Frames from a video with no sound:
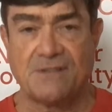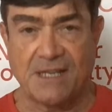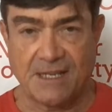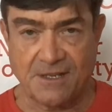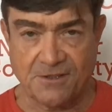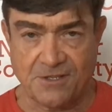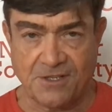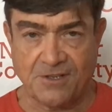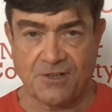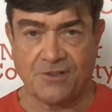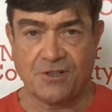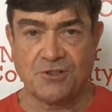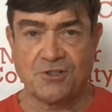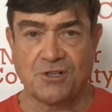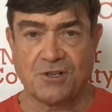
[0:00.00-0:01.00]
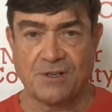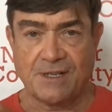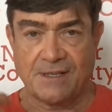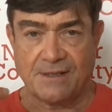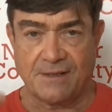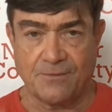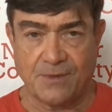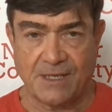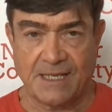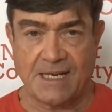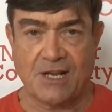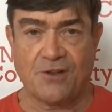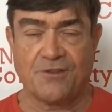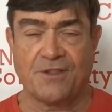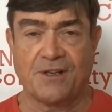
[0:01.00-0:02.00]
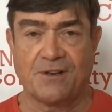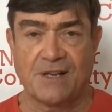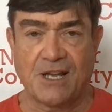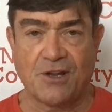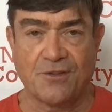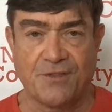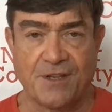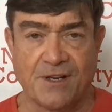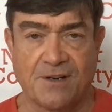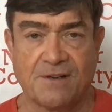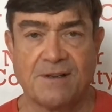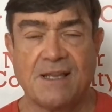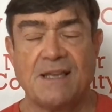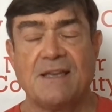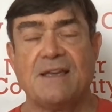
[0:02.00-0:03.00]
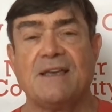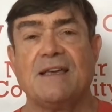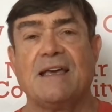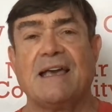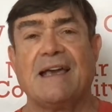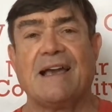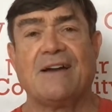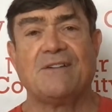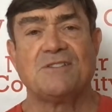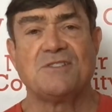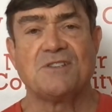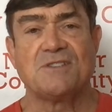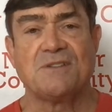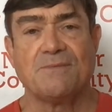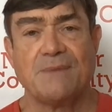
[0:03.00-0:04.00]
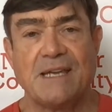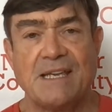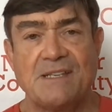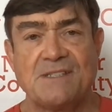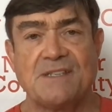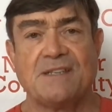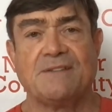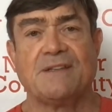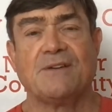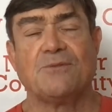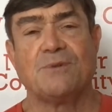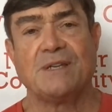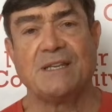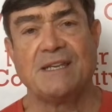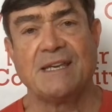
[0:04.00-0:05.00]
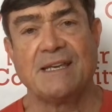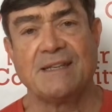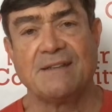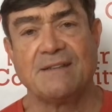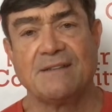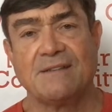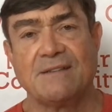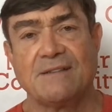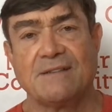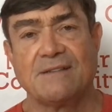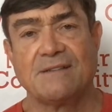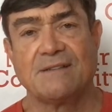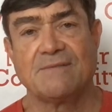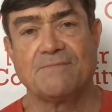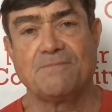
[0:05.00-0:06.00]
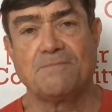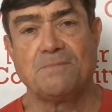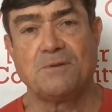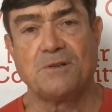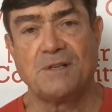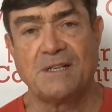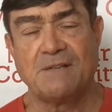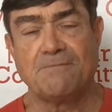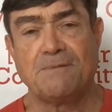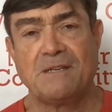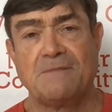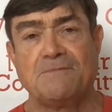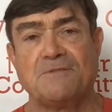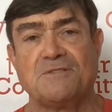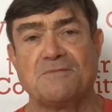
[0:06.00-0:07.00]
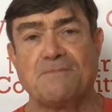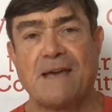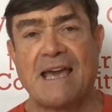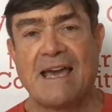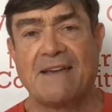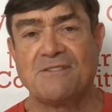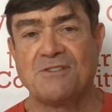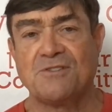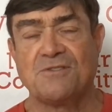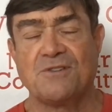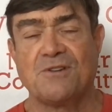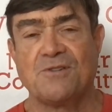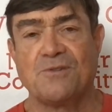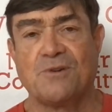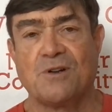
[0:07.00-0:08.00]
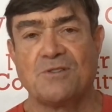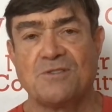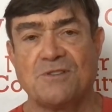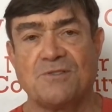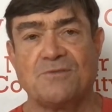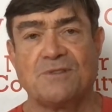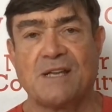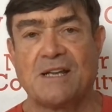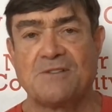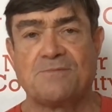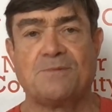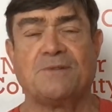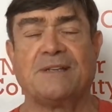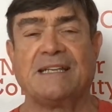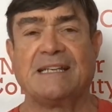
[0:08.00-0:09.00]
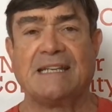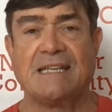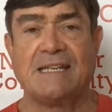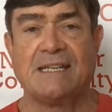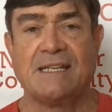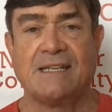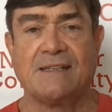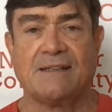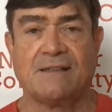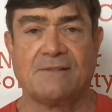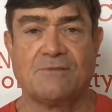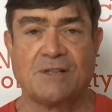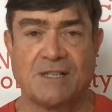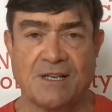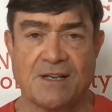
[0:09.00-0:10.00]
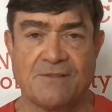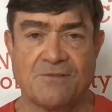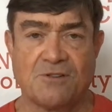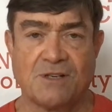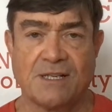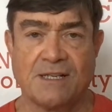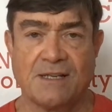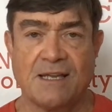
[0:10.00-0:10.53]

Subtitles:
continue on their journey and we get healthier and healthier, how it's just amazing that we get put in people's paths who are so desperately needing recovery,